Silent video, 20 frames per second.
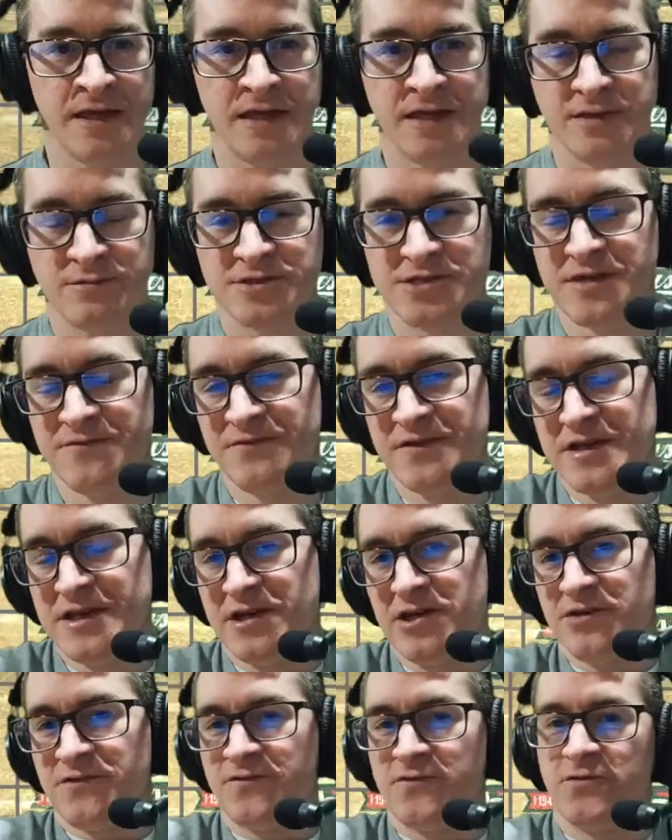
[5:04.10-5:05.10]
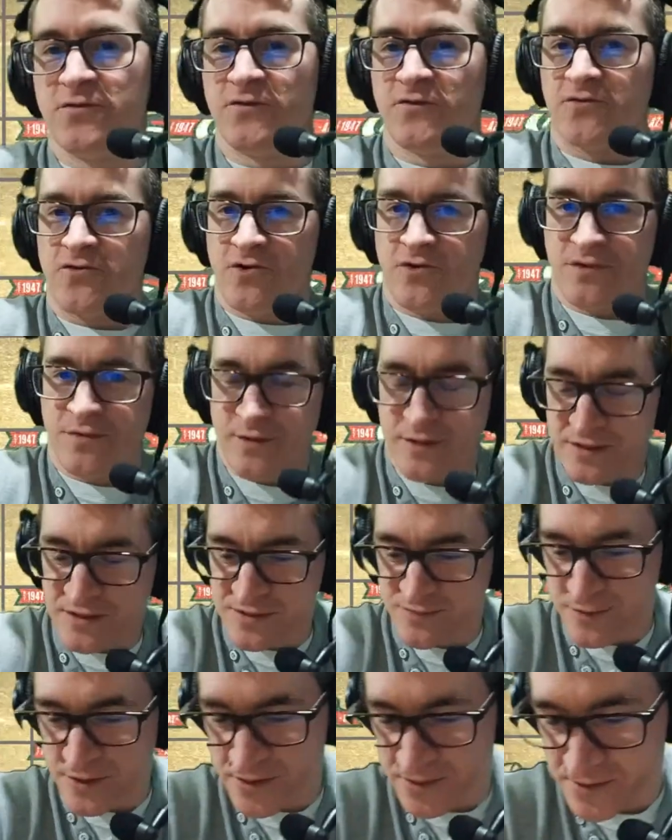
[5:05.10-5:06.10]
it was something that I thought through, to be
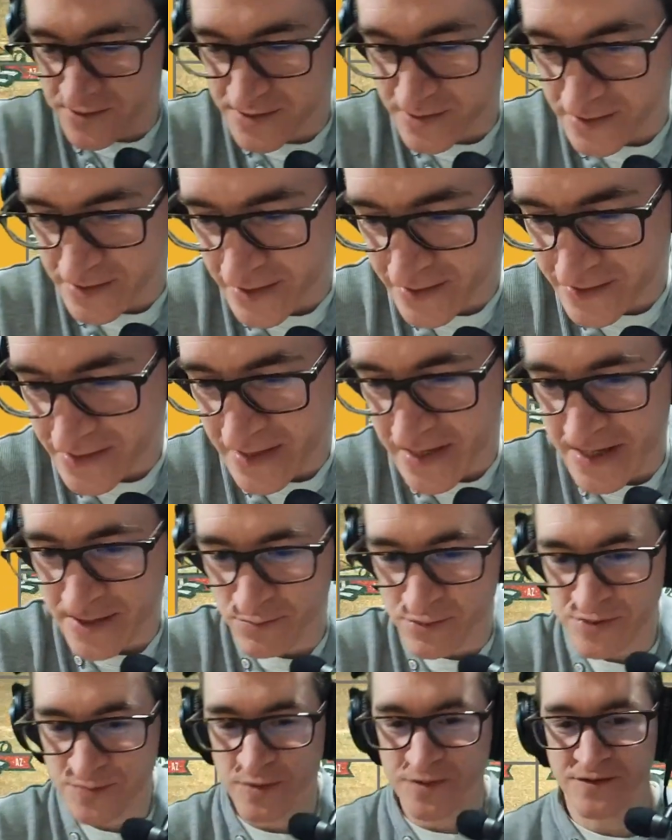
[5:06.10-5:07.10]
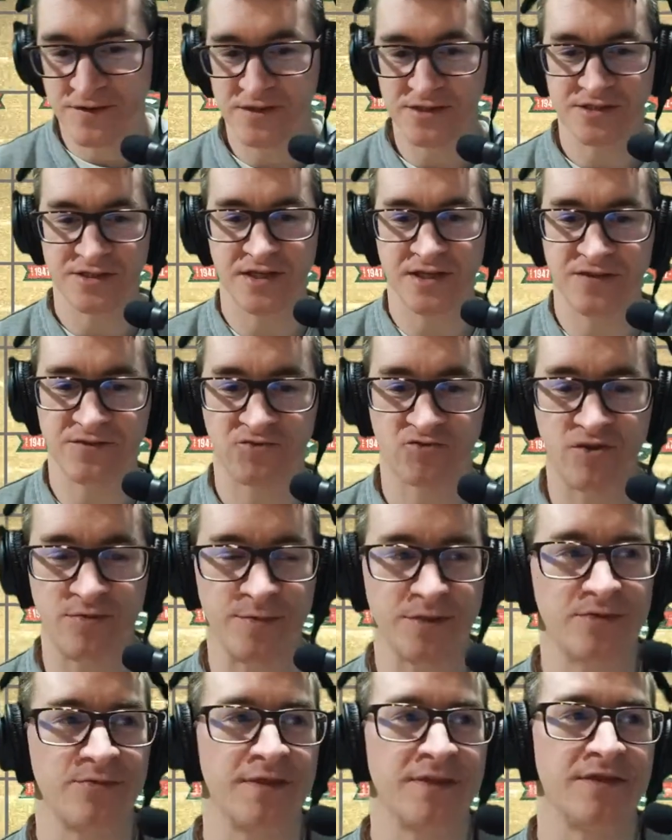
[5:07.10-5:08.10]
honest, because yesterday was my first live stream
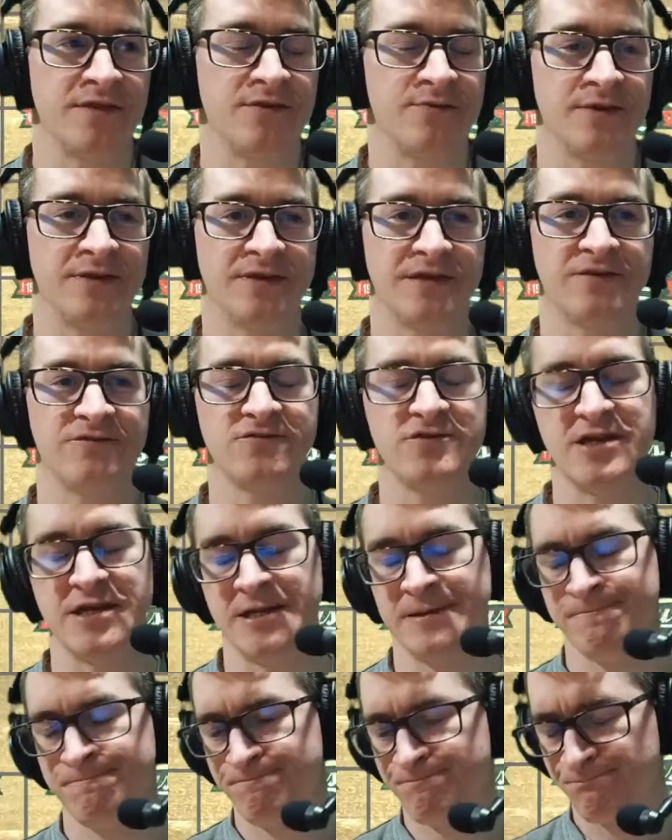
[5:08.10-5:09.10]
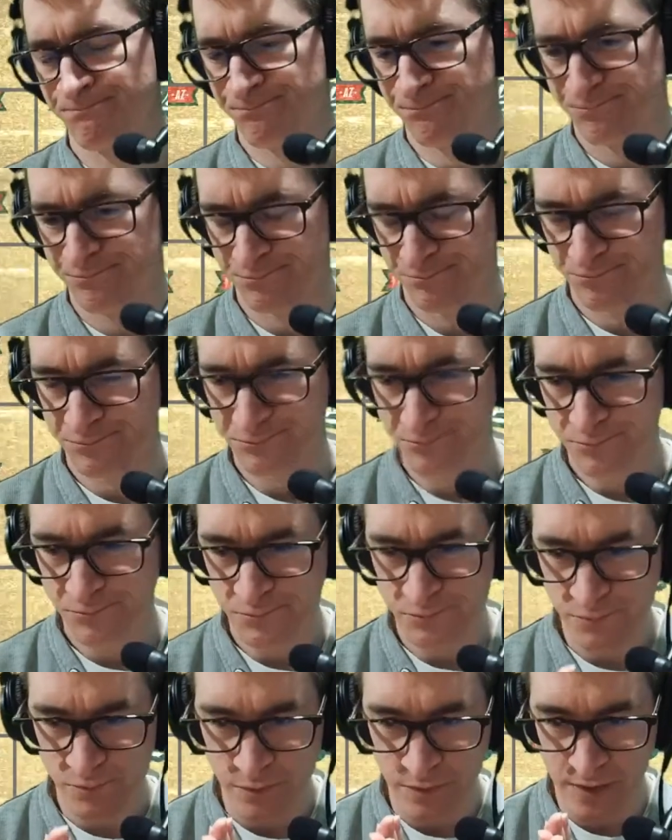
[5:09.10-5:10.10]
of 2023.
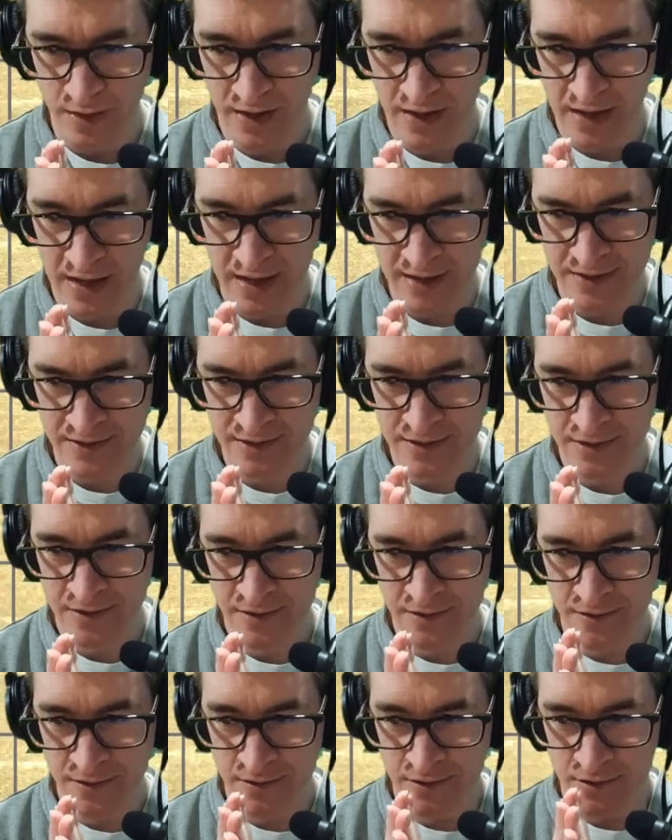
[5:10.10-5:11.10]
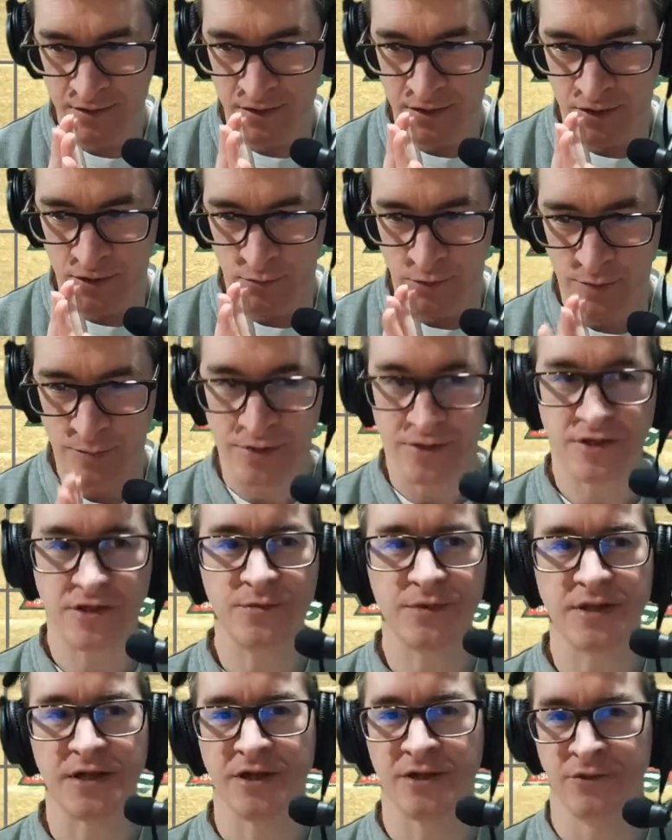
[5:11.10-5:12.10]
And we were
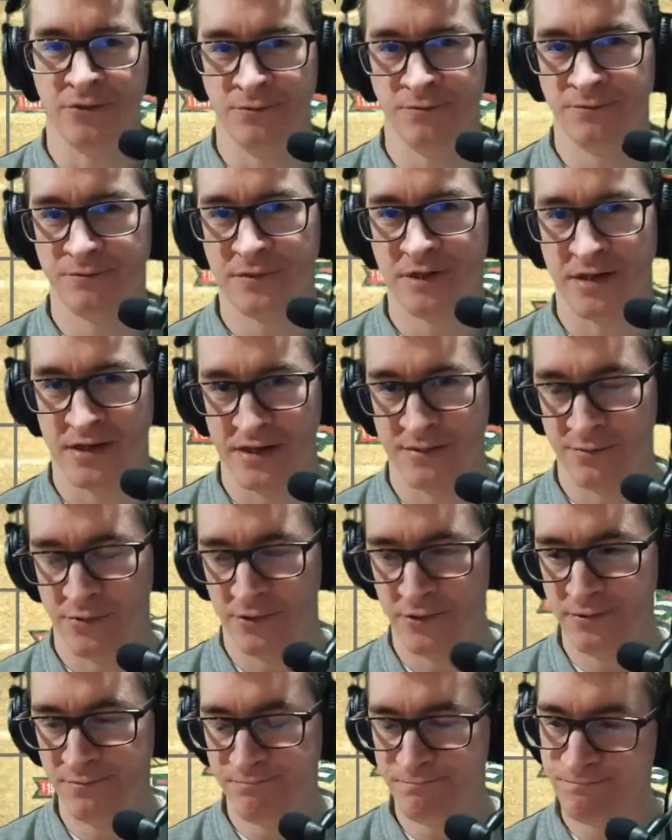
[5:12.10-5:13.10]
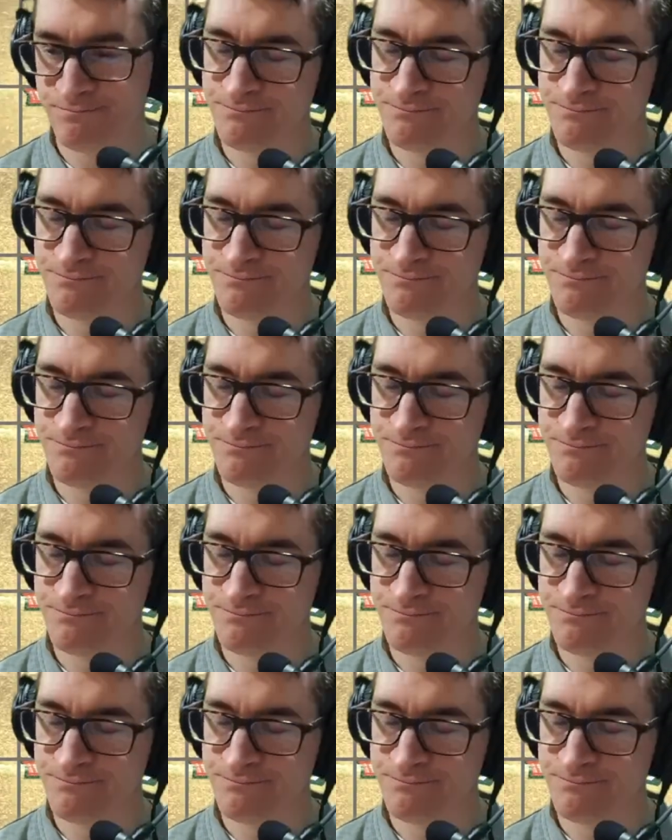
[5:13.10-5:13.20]
2-0 at that point.